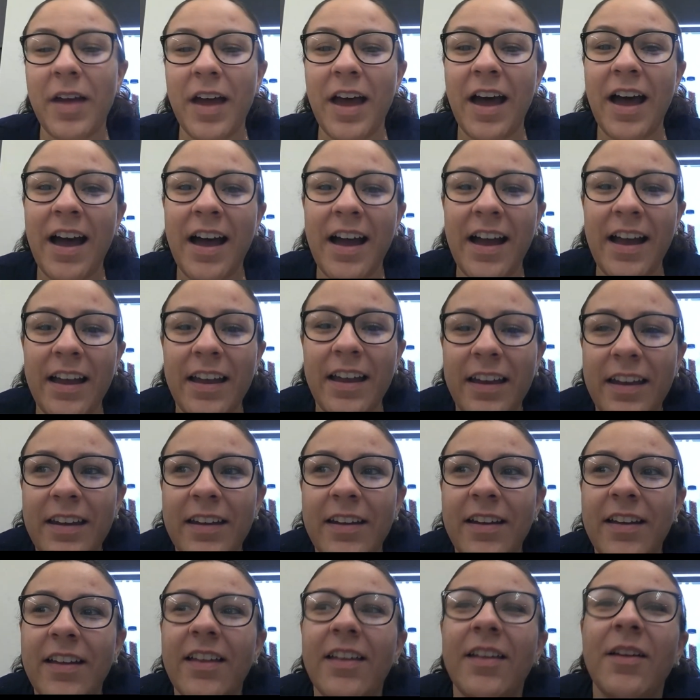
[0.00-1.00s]
I
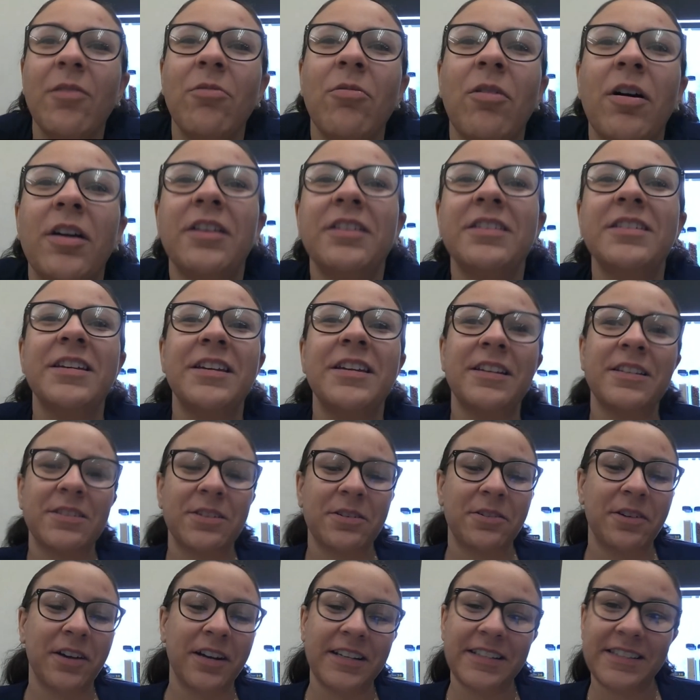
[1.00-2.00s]
wanted to
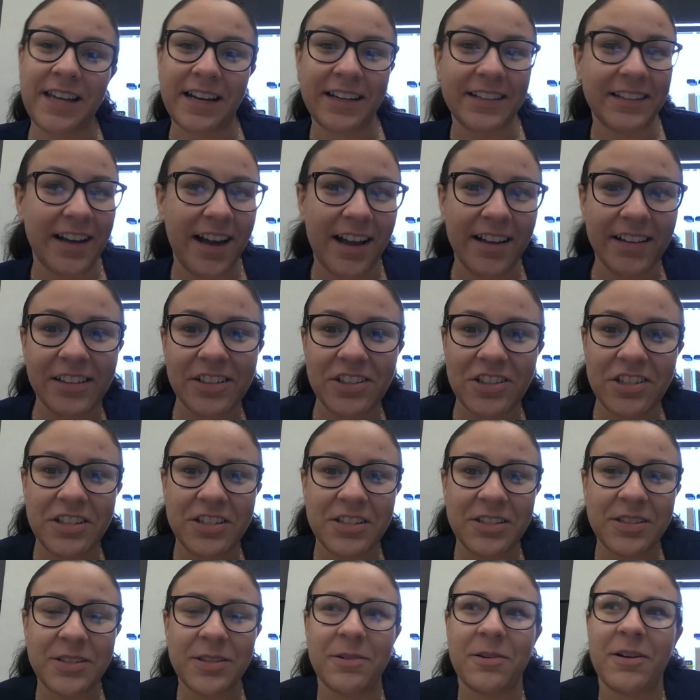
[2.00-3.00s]
integrate
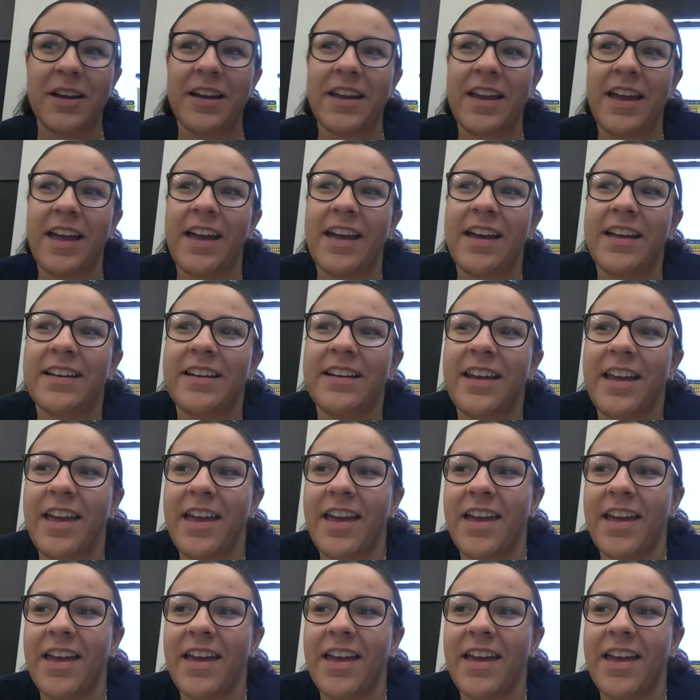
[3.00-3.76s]
technology, so I had